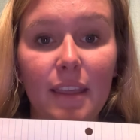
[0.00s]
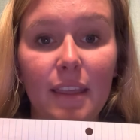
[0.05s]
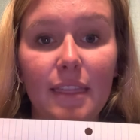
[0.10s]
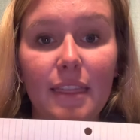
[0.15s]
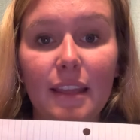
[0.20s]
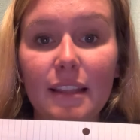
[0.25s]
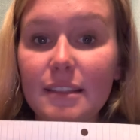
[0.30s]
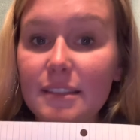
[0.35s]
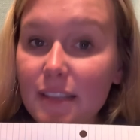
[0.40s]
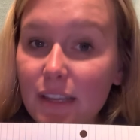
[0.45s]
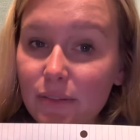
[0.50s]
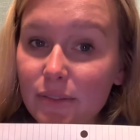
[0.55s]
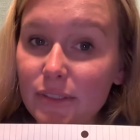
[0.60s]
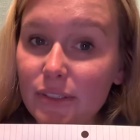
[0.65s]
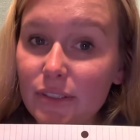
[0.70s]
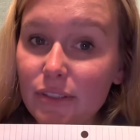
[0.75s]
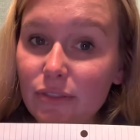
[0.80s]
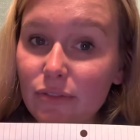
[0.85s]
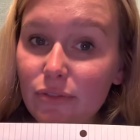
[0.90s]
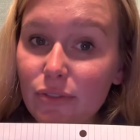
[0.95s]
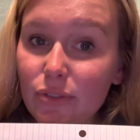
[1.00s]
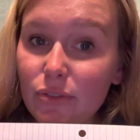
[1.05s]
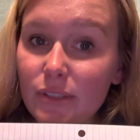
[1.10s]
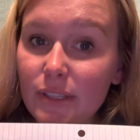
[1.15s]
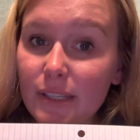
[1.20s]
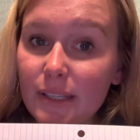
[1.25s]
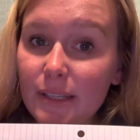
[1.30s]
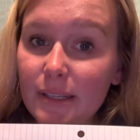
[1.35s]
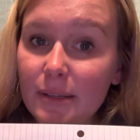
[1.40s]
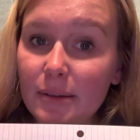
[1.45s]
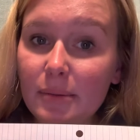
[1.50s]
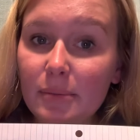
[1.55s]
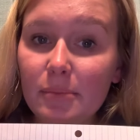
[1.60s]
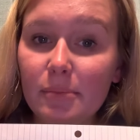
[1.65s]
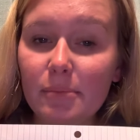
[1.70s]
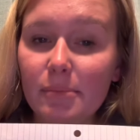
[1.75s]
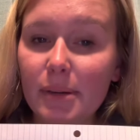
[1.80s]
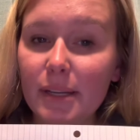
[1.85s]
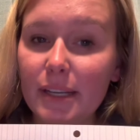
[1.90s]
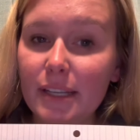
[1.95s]
That sounds
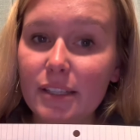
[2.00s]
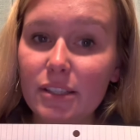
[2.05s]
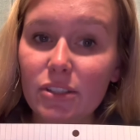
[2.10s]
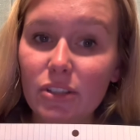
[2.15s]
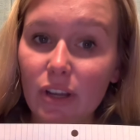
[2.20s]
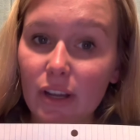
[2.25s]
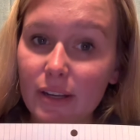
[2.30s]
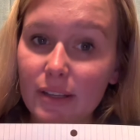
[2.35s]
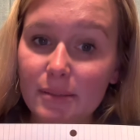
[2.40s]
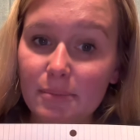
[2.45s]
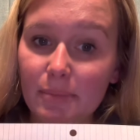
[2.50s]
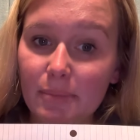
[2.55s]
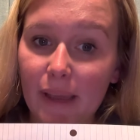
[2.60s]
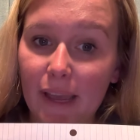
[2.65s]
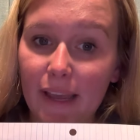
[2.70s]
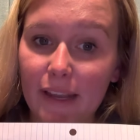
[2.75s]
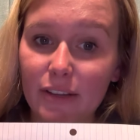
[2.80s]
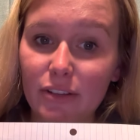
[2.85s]
confusing, but it's not as bad.